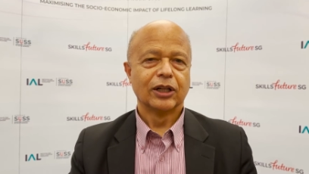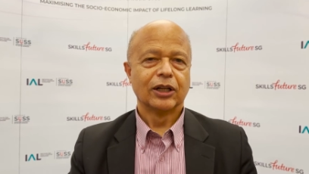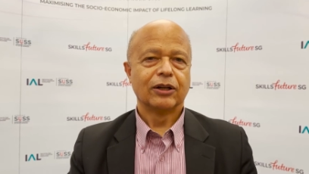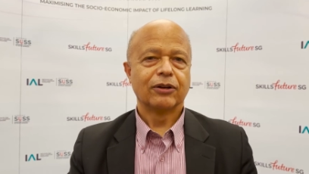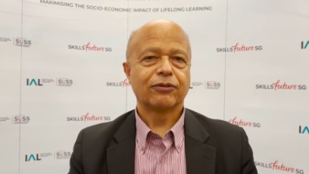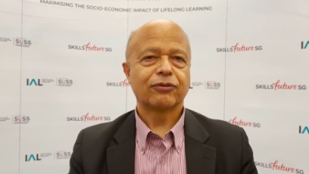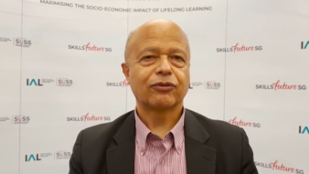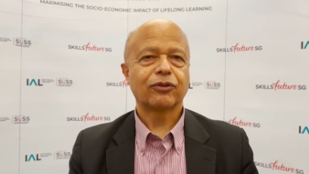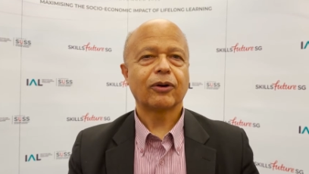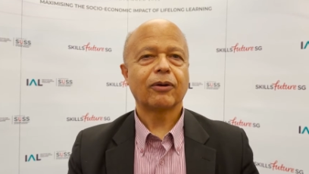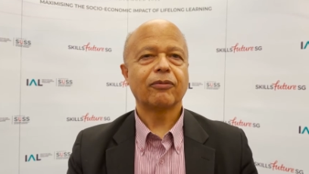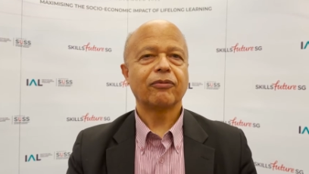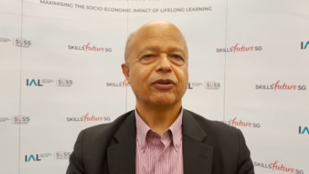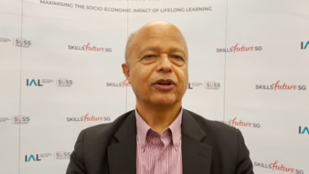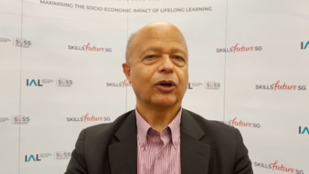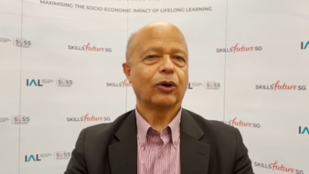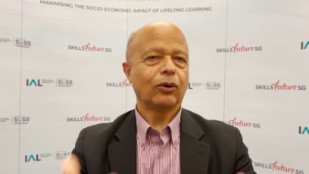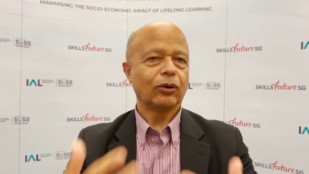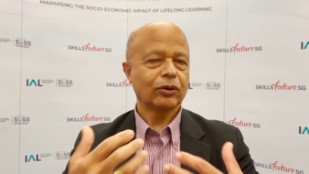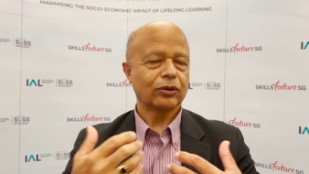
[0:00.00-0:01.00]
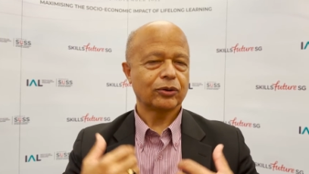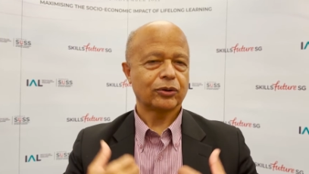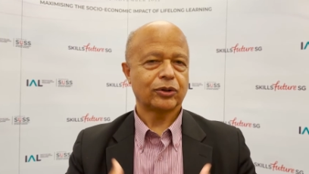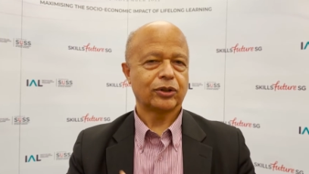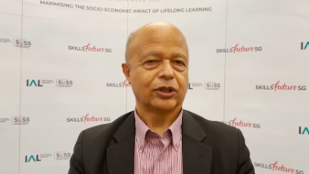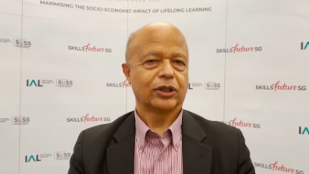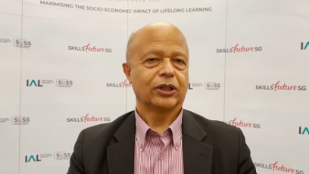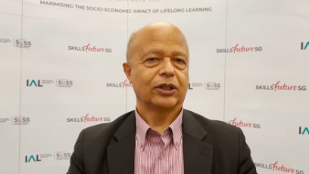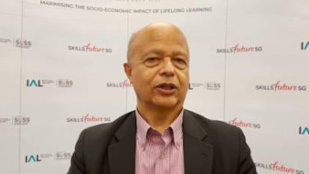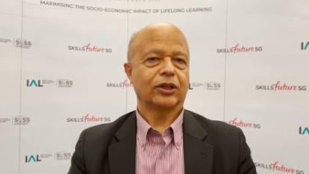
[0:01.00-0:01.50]
from the
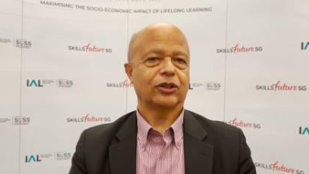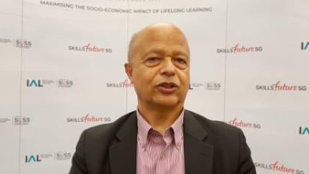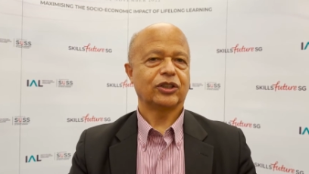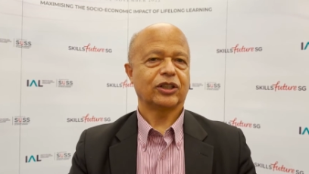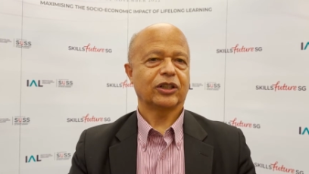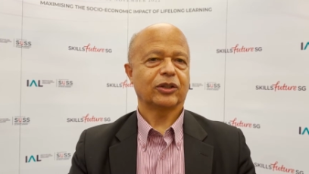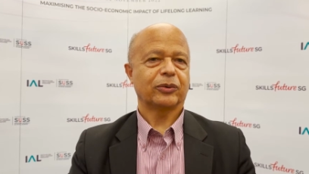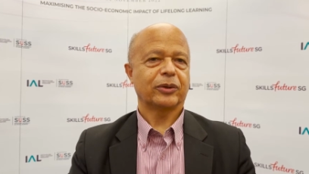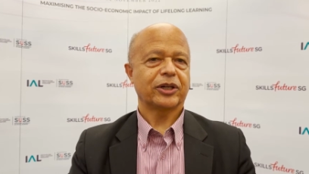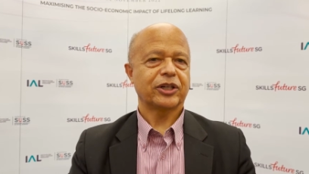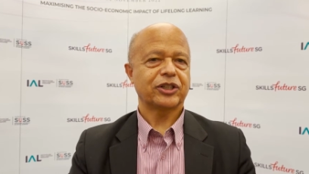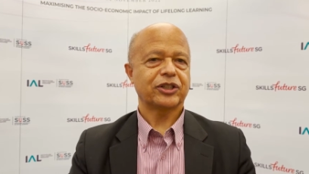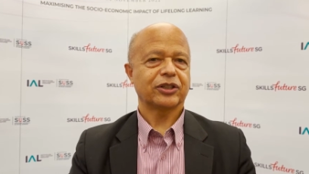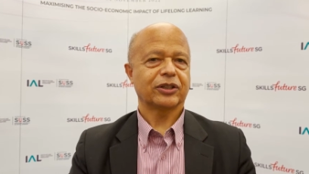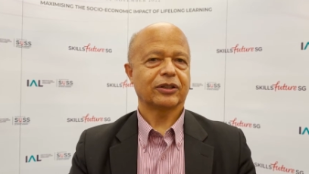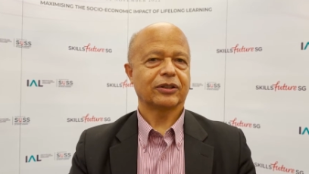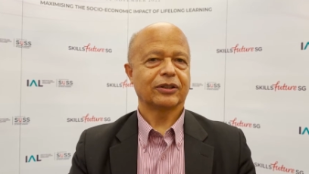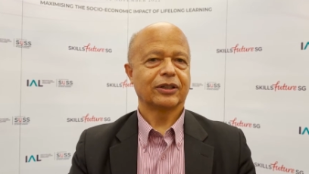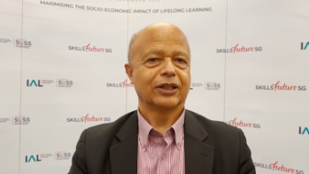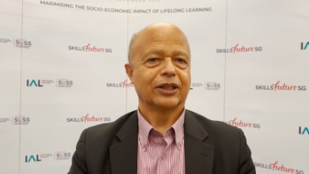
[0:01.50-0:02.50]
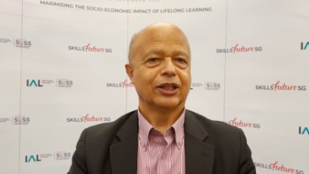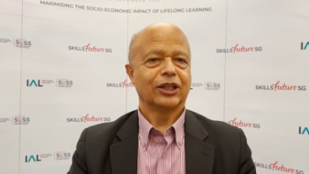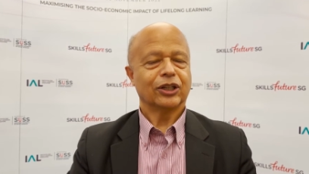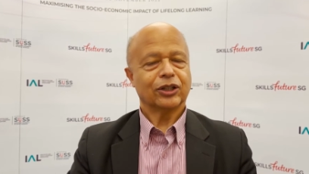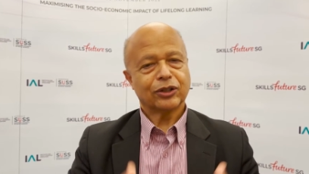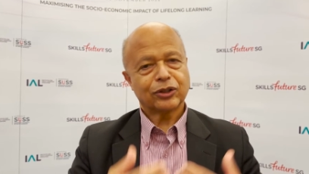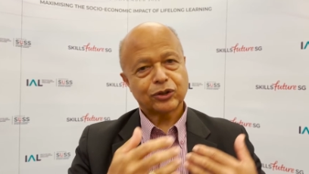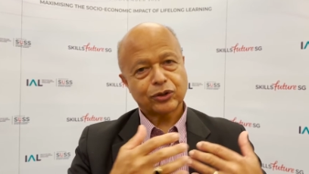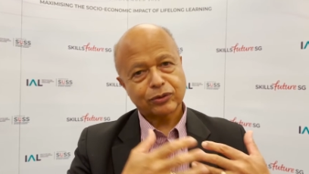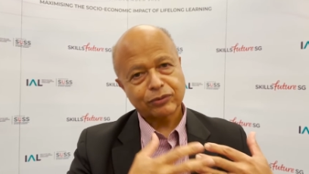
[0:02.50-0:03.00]
older generation,
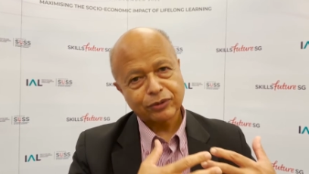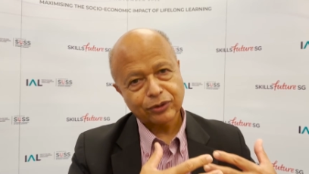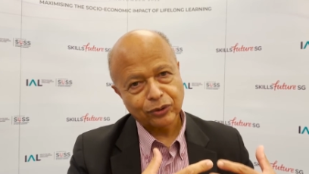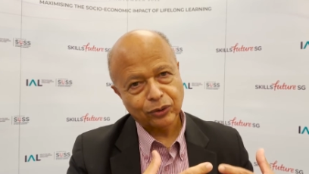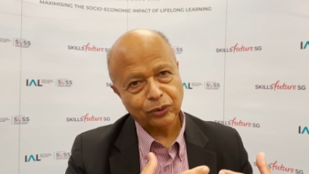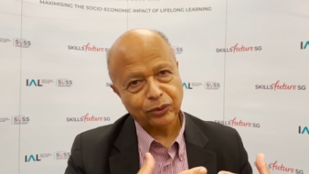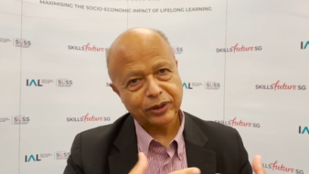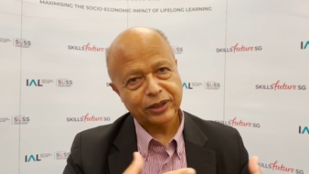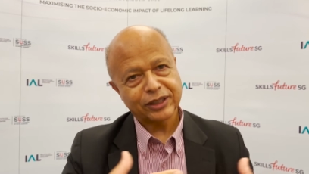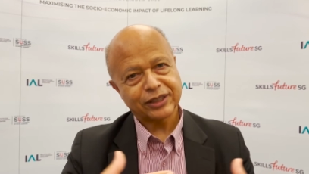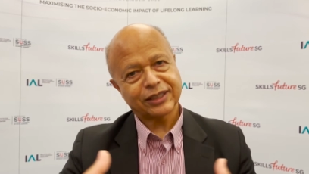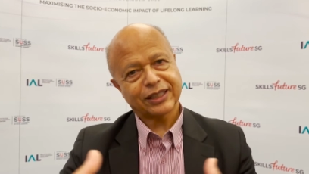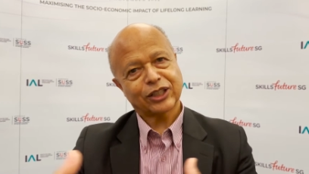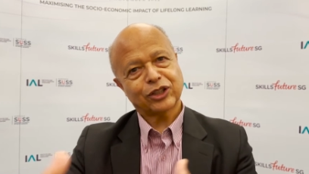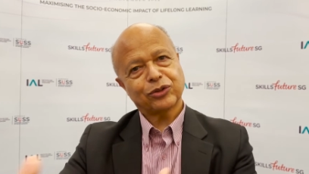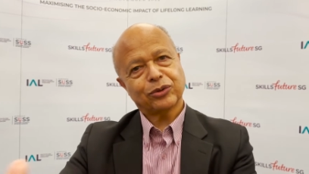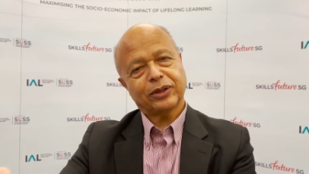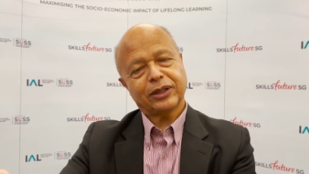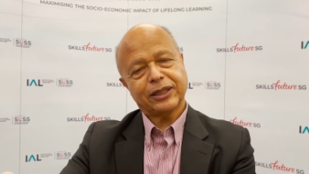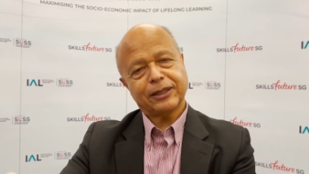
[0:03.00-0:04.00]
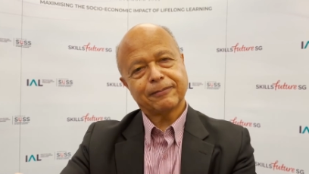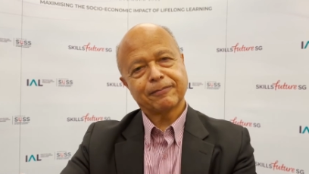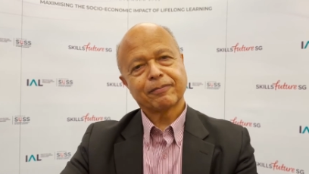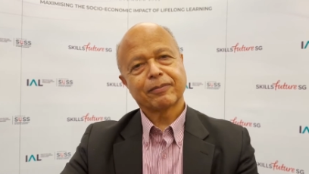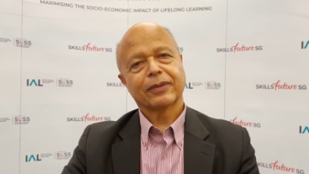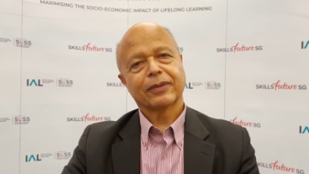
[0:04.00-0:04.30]
is actually